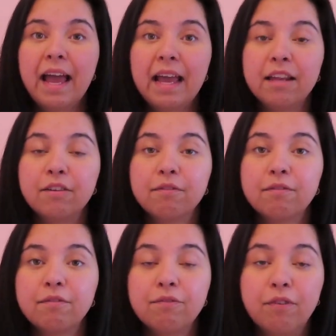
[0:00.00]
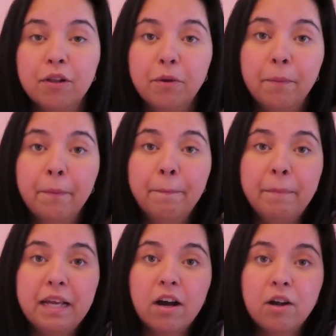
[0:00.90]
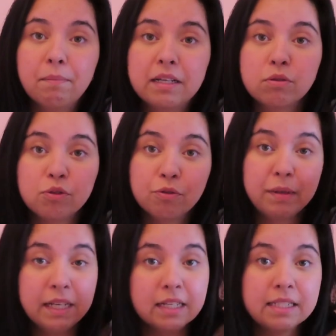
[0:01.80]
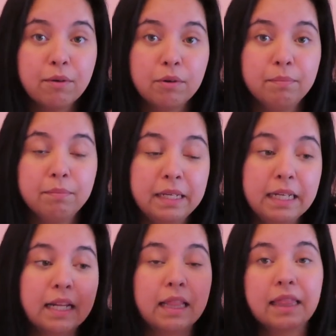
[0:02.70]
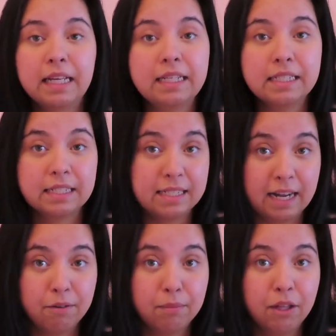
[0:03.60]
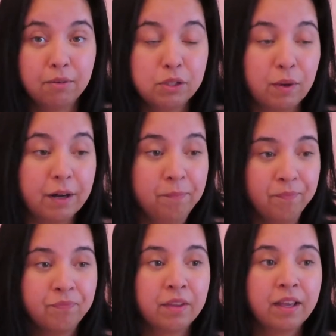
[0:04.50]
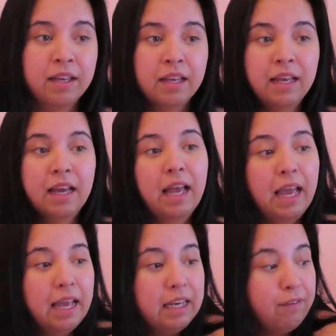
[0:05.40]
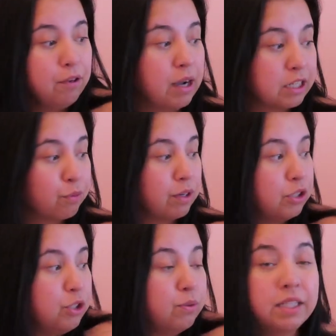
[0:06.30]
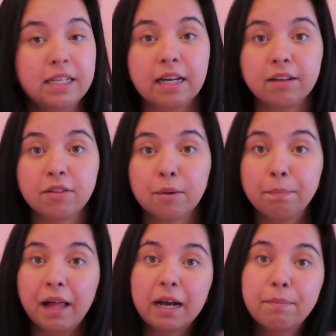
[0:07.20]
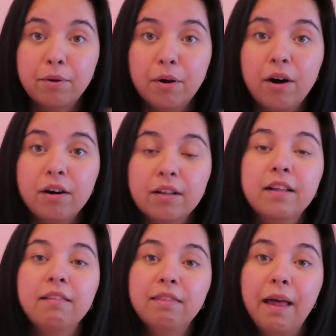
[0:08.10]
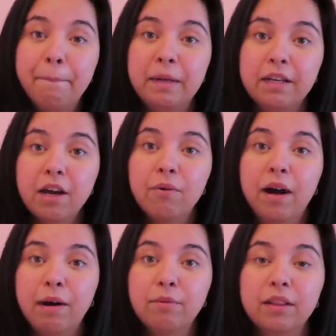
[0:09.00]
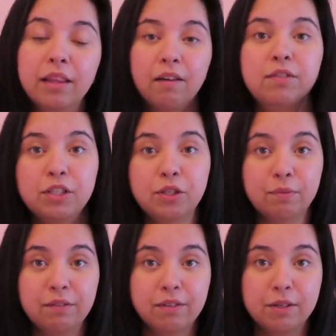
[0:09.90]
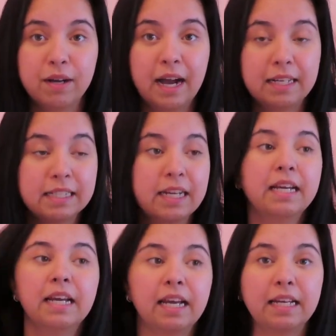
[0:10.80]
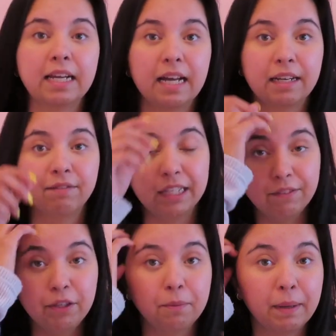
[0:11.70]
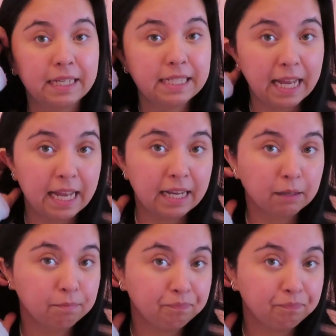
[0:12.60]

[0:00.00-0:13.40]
And follow me on my social medias that will be linked down below as well. And if you guys want to see another Blackbough haul, let me know. I would love to do one for you guys and kind of give you my take